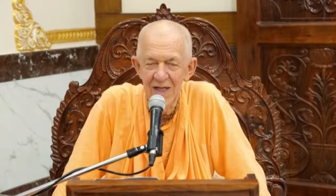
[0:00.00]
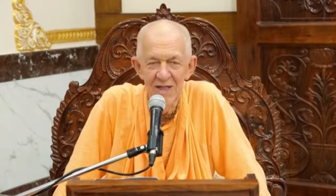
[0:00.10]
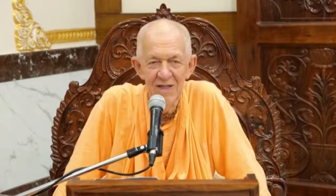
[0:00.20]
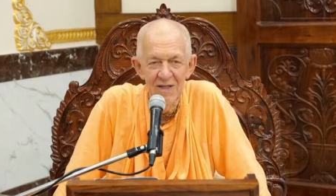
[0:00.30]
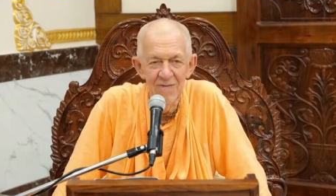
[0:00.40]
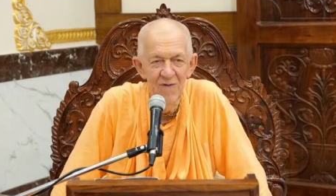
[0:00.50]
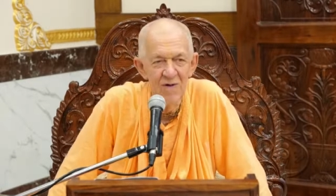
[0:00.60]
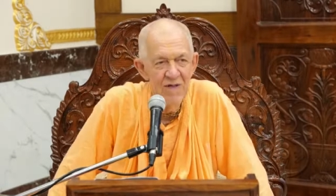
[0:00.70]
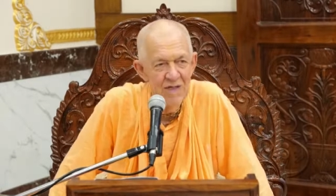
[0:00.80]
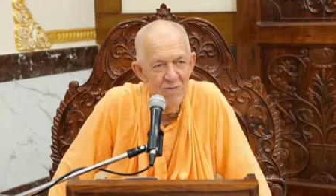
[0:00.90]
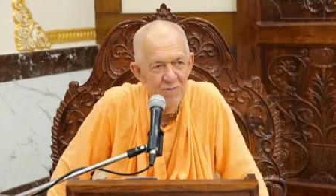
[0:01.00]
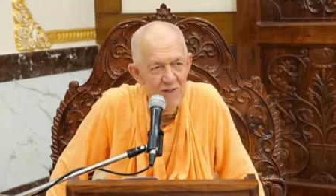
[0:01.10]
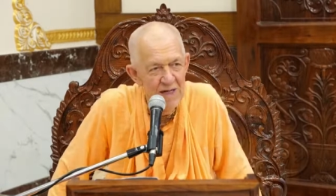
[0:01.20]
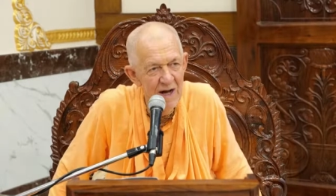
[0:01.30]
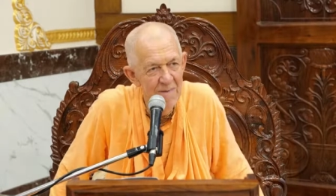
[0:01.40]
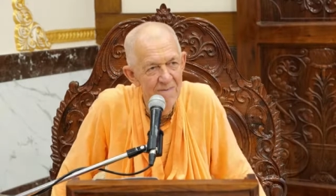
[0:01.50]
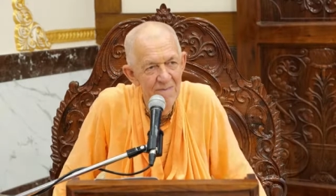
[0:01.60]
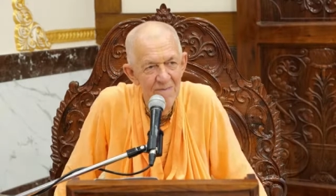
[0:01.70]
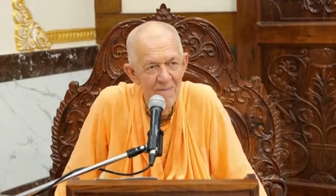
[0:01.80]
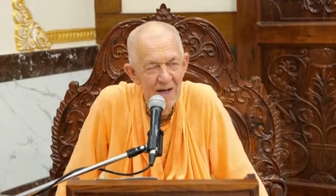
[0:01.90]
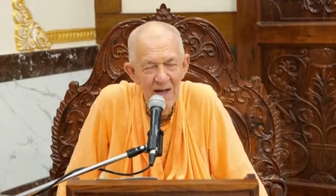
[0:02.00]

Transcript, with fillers: And the devotees would come